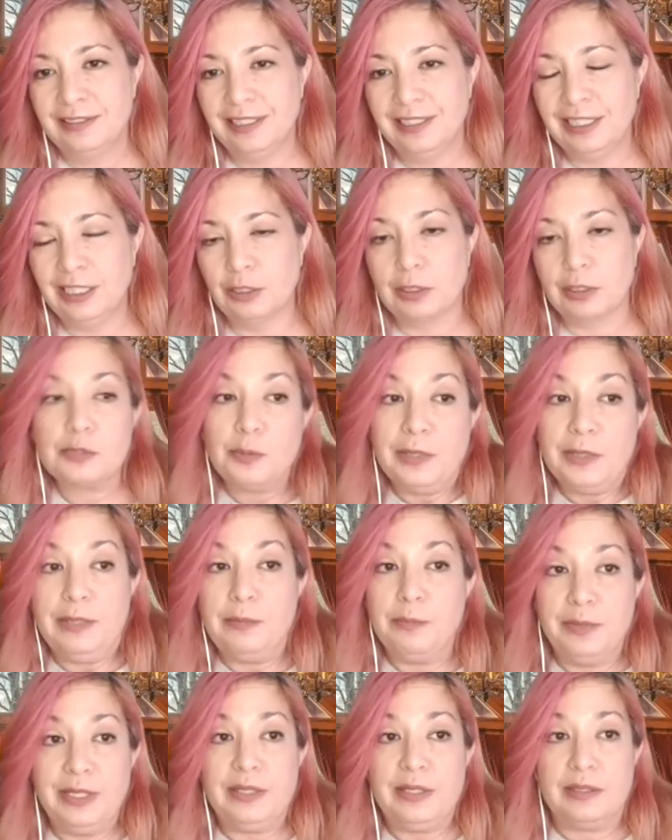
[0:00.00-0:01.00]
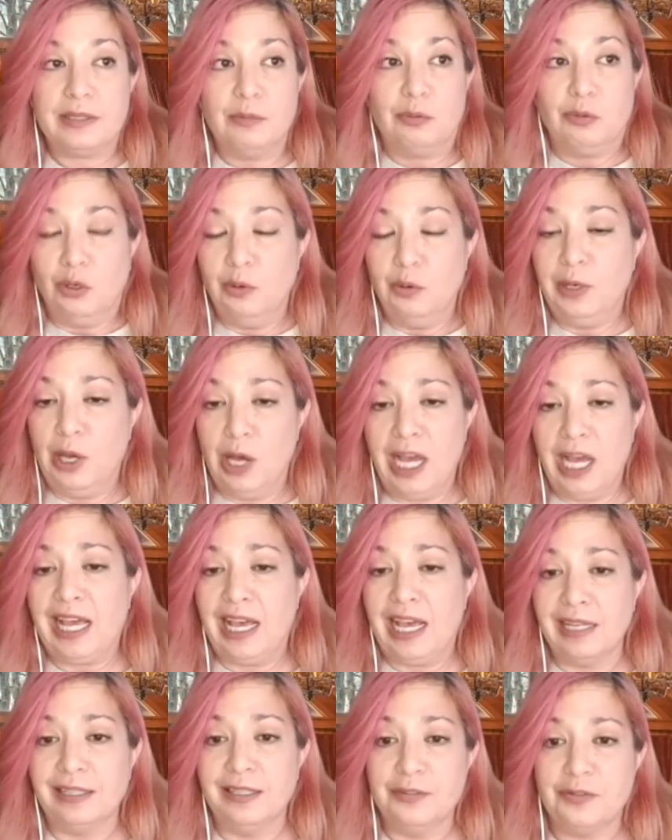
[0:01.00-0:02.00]
Because we all
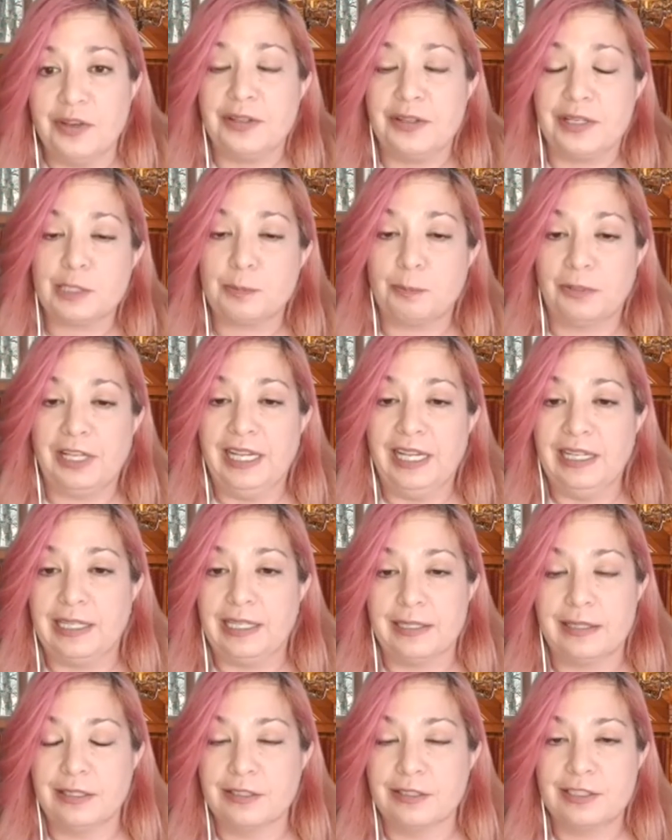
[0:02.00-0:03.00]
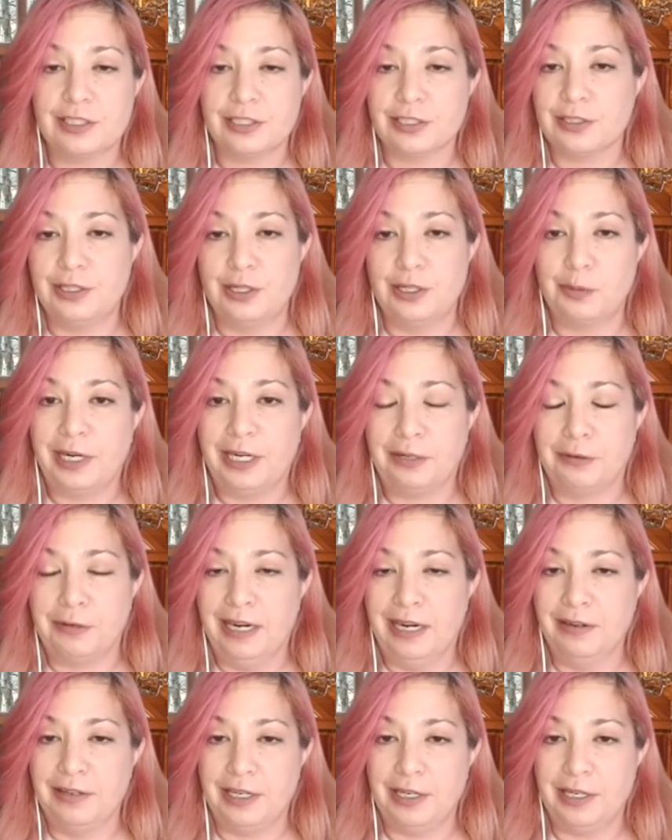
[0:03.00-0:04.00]
got to live on this planet. There's just no way
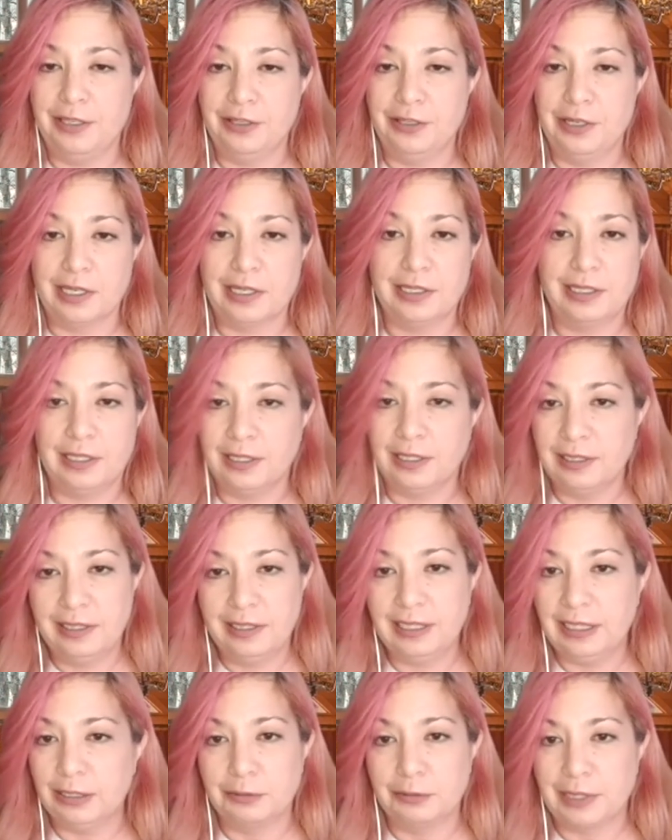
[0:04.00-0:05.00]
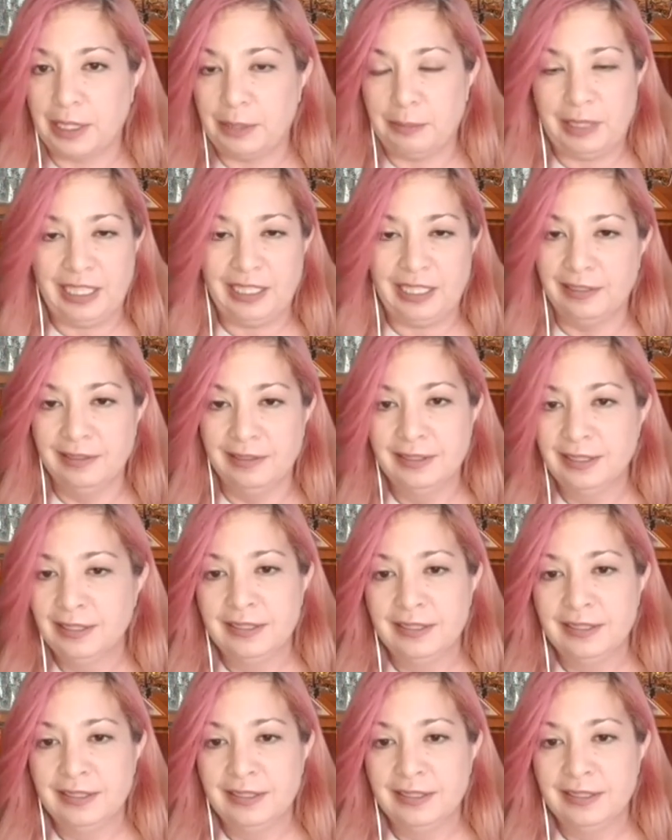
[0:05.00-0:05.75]
around it. You're not gonna, you know what I mean?